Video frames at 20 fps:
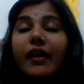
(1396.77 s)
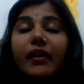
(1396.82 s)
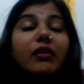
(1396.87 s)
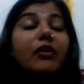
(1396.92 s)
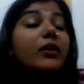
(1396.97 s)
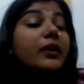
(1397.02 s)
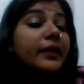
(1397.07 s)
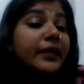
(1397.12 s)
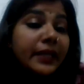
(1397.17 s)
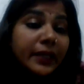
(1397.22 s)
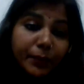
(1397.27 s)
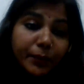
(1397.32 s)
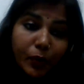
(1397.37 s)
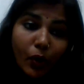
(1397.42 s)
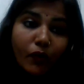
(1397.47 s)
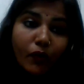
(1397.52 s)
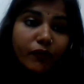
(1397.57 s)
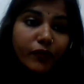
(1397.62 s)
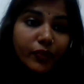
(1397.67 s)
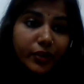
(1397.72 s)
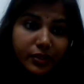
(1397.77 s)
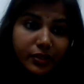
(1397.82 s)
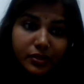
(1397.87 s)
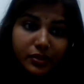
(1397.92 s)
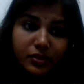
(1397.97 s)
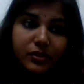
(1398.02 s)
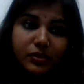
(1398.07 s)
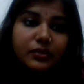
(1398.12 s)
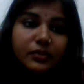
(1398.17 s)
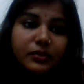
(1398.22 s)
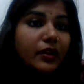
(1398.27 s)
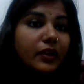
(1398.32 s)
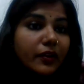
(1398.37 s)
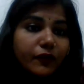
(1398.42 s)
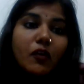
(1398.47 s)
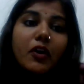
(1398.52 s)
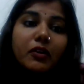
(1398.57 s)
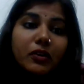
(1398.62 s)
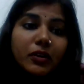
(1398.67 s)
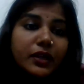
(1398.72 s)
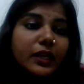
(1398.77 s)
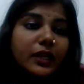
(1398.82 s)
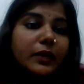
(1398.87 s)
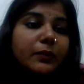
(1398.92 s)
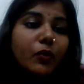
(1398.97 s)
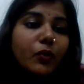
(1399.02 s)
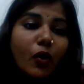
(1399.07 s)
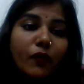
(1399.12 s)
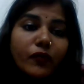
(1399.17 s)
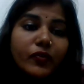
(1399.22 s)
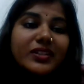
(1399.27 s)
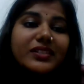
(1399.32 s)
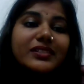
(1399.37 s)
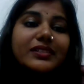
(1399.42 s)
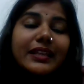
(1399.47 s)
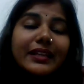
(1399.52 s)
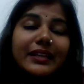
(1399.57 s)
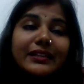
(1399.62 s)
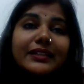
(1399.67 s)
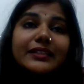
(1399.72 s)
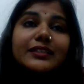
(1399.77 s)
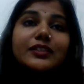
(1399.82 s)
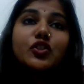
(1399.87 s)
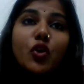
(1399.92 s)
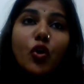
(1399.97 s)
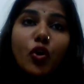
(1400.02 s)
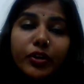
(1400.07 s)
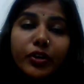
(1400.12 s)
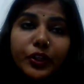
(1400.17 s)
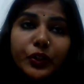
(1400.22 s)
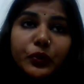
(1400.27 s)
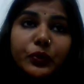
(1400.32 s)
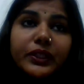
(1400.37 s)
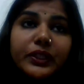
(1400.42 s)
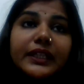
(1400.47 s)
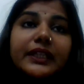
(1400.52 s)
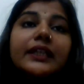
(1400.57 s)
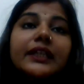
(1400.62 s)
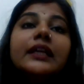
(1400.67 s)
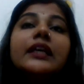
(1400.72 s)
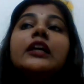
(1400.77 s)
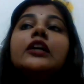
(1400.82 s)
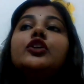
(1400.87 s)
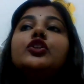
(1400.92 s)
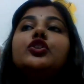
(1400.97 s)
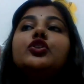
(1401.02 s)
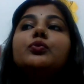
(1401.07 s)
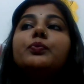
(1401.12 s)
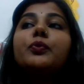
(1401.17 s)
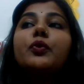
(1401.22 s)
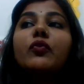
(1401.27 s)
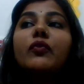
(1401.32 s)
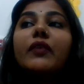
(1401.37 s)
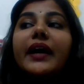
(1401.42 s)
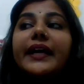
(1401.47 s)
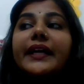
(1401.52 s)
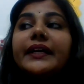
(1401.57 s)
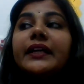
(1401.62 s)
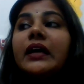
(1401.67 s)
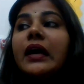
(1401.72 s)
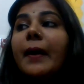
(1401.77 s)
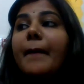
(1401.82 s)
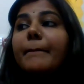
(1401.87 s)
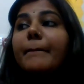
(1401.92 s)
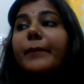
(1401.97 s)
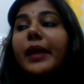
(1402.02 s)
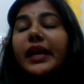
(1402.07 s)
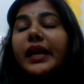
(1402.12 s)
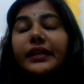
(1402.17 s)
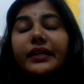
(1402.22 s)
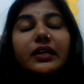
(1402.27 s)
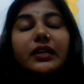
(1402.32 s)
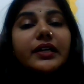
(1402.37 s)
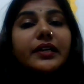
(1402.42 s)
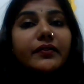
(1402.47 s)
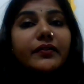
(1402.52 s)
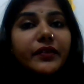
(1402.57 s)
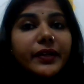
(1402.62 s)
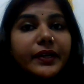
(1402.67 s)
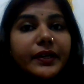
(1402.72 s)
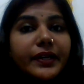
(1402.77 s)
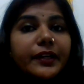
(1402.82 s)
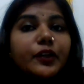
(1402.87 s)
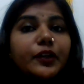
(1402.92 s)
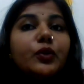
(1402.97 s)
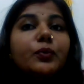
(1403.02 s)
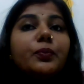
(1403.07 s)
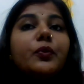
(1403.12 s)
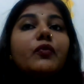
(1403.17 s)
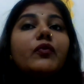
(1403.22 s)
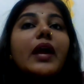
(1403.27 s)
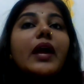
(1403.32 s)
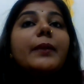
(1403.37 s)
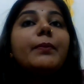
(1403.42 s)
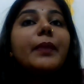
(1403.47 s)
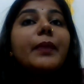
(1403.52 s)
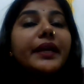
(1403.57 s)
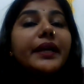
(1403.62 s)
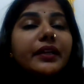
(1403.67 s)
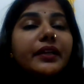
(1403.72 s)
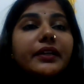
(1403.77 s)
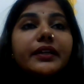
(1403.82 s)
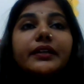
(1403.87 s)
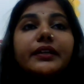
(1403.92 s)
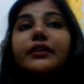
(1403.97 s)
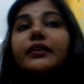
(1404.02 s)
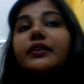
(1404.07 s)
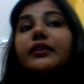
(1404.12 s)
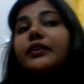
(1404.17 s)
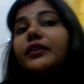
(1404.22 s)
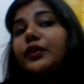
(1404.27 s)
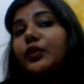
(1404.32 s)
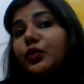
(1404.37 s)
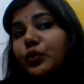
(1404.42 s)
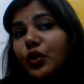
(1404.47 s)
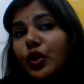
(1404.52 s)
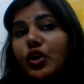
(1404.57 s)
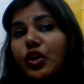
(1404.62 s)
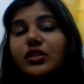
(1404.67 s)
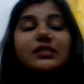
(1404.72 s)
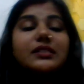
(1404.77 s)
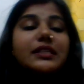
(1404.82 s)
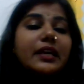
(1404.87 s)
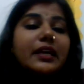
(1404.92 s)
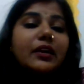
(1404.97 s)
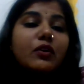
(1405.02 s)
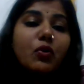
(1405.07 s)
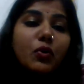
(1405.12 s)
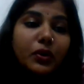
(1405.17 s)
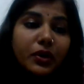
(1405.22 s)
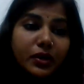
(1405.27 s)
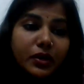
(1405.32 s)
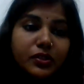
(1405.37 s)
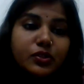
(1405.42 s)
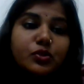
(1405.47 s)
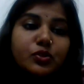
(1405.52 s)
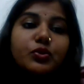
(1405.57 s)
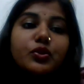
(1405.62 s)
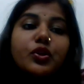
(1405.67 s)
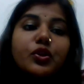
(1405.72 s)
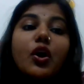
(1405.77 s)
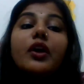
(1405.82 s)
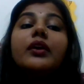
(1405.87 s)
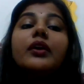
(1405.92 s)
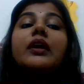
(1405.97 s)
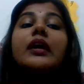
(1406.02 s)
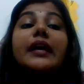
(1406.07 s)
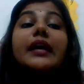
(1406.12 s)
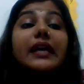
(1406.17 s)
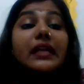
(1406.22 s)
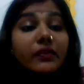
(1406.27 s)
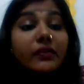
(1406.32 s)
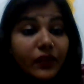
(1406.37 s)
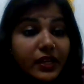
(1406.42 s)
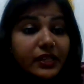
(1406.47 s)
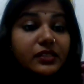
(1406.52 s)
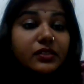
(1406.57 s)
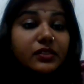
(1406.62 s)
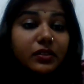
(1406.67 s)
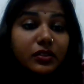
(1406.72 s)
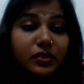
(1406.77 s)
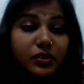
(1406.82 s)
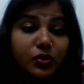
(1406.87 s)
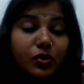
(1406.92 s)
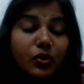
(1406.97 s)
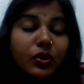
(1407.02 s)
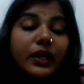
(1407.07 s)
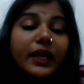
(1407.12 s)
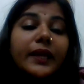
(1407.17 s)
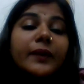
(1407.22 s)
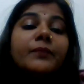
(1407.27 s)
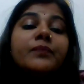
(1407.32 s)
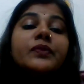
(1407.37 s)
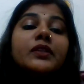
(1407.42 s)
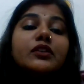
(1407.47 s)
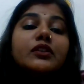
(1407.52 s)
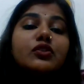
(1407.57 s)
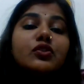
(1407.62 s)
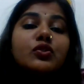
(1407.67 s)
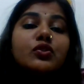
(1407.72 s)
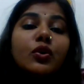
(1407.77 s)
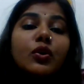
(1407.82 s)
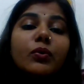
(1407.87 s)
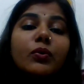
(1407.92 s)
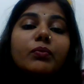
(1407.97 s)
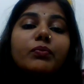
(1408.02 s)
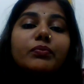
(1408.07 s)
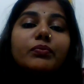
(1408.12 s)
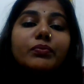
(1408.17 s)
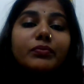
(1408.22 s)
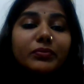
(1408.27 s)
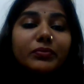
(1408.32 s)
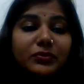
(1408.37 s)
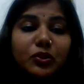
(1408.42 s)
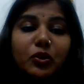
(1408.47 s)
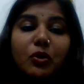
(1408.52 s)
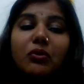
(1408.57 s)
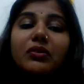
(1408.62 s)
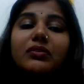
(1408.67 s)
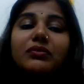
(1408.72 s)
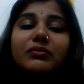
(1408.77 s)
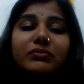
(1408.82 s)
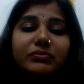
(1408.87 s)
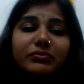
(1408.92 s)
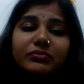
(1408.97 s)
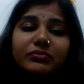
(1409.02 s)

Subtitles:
earning profits, then it is your duty to provide better dividend, to provide better return to your stakeholders, to your investors. Okay, so don't